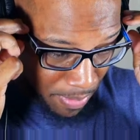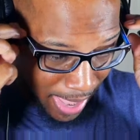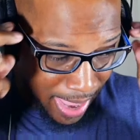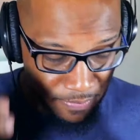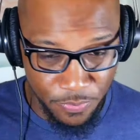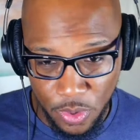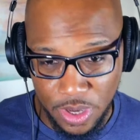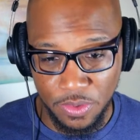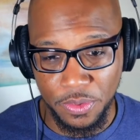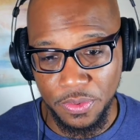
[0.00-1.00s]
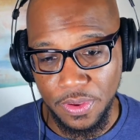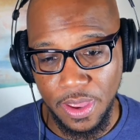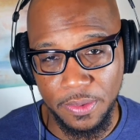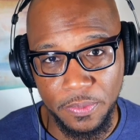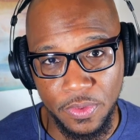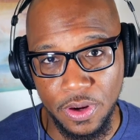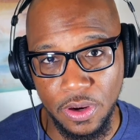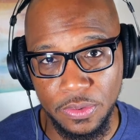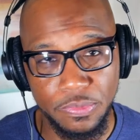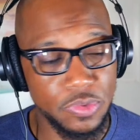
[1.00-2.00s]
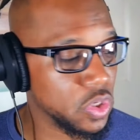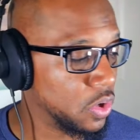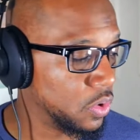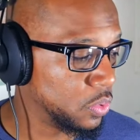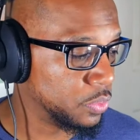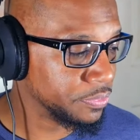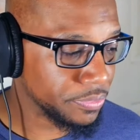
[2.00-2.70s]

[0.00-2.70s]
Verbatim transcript: bad for you. You know, so